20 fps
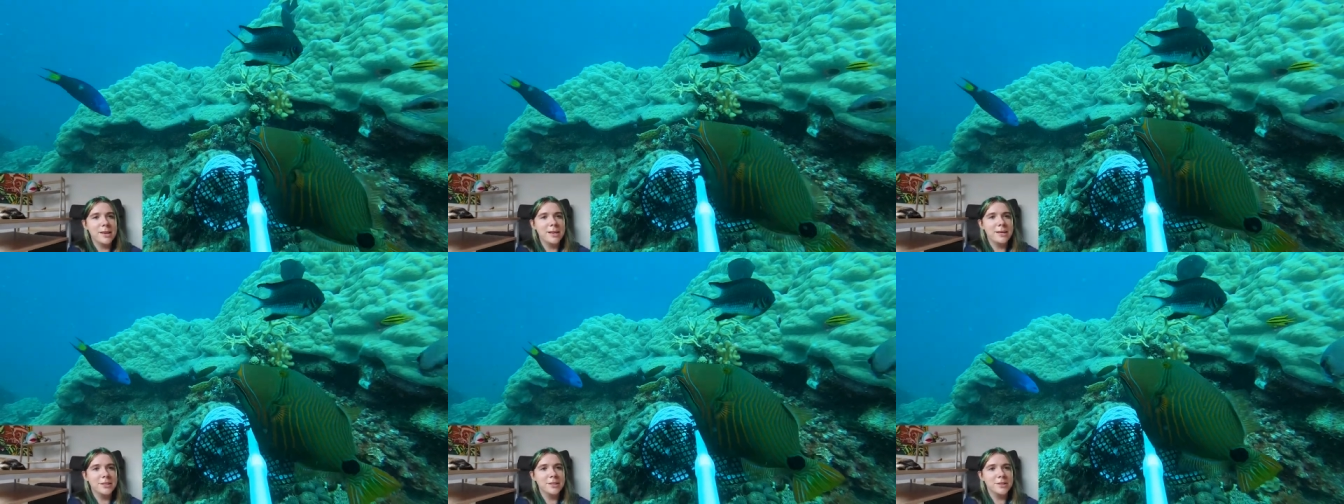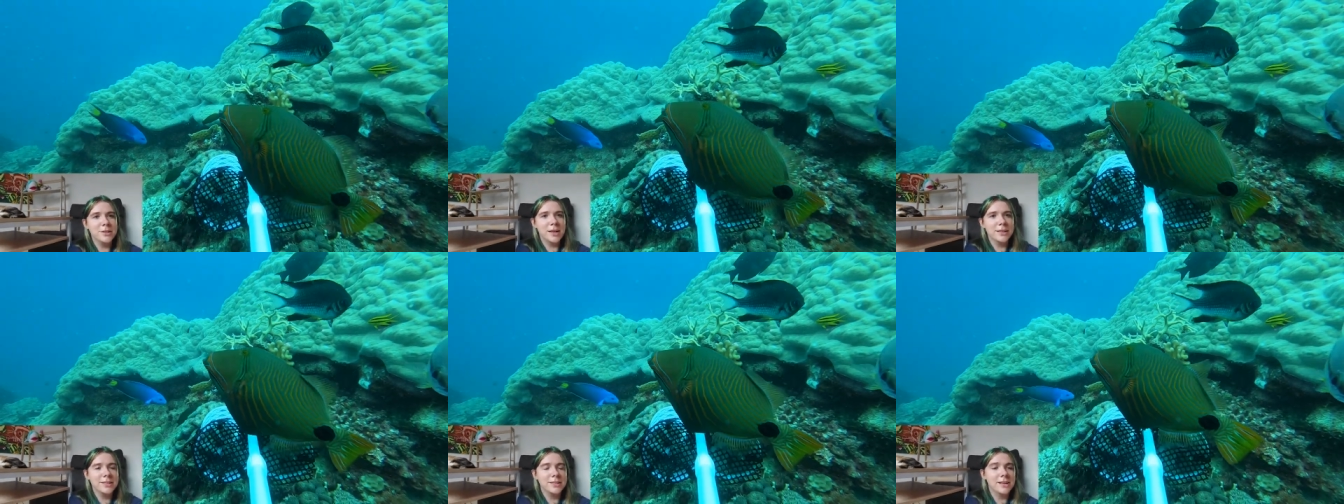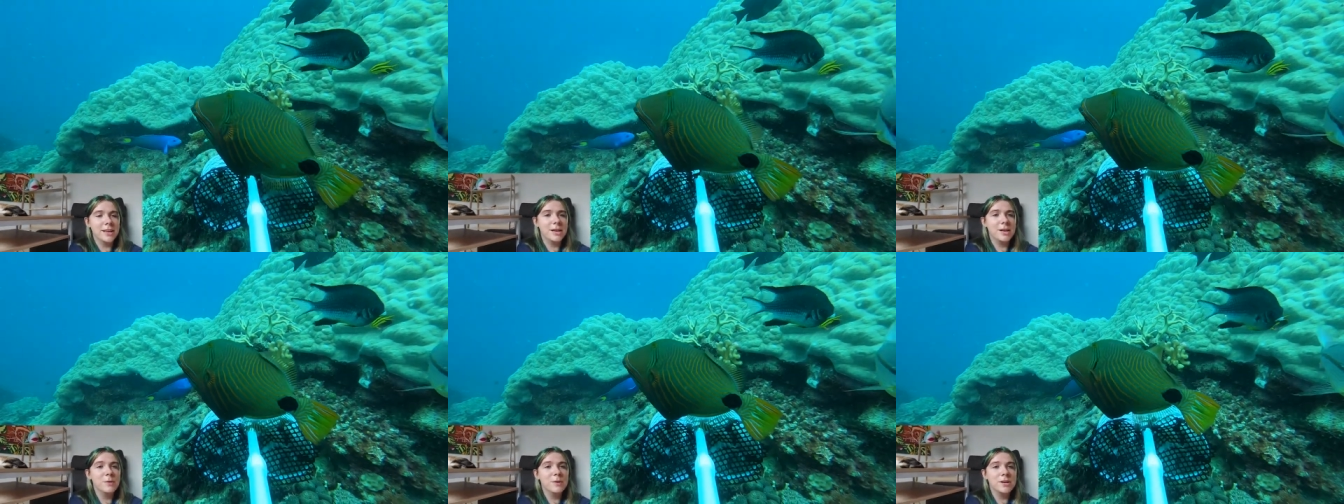distracted
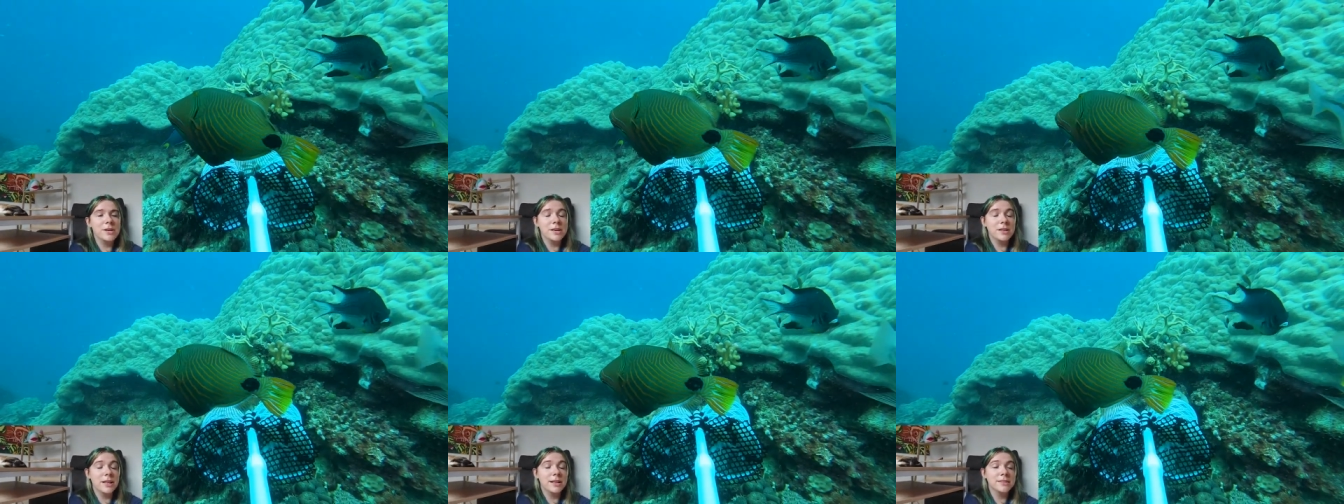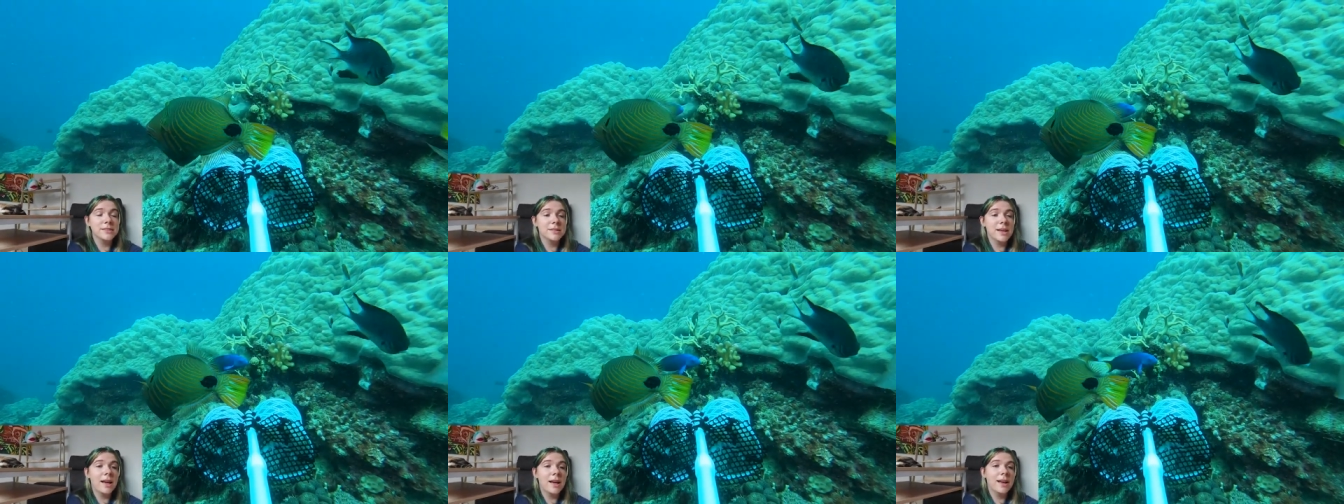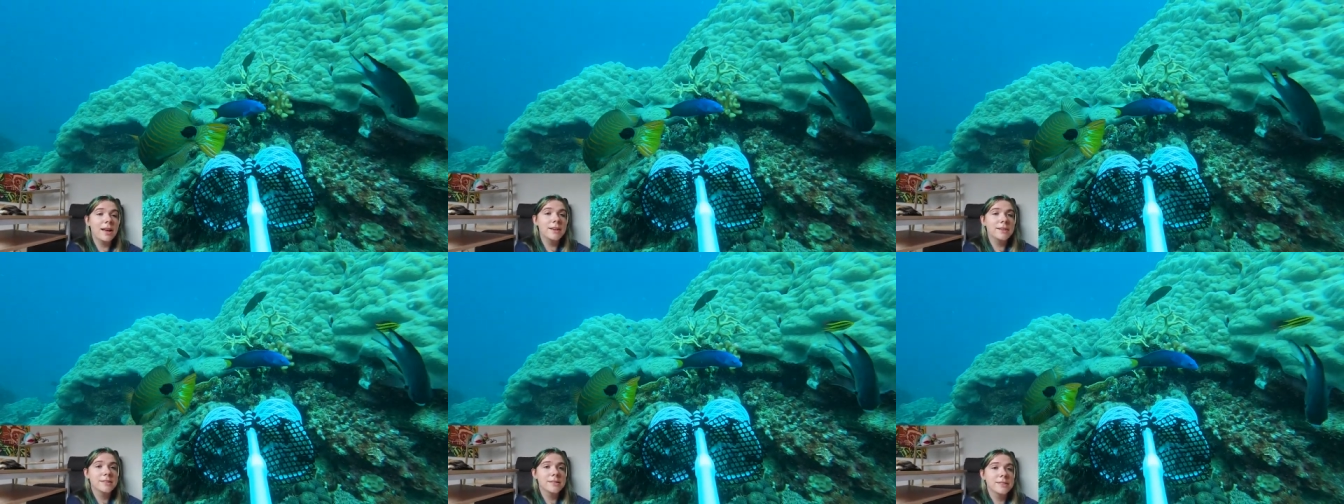anywhere near that
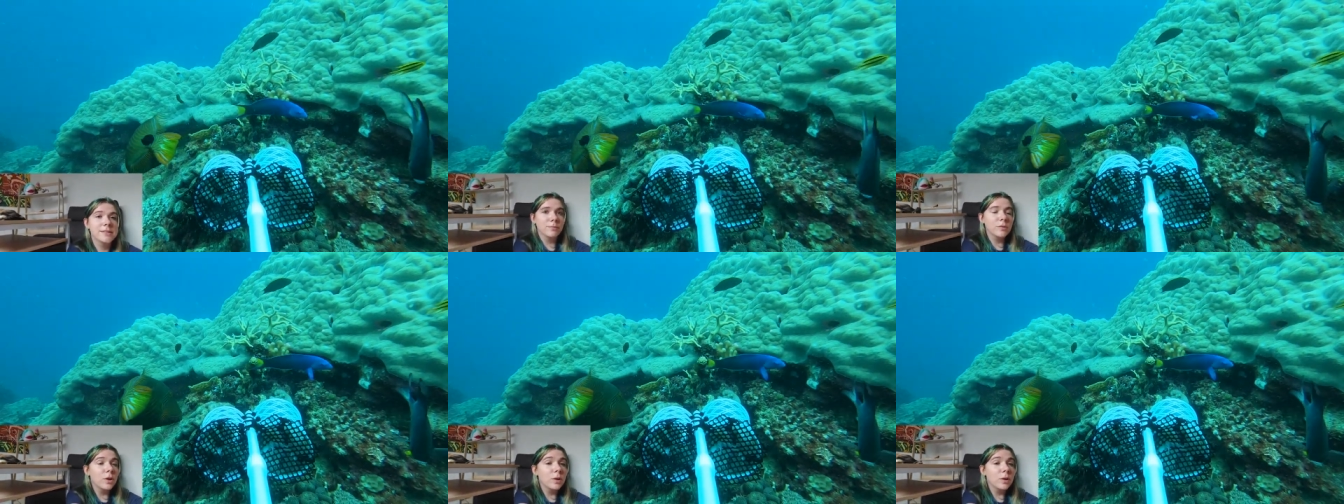size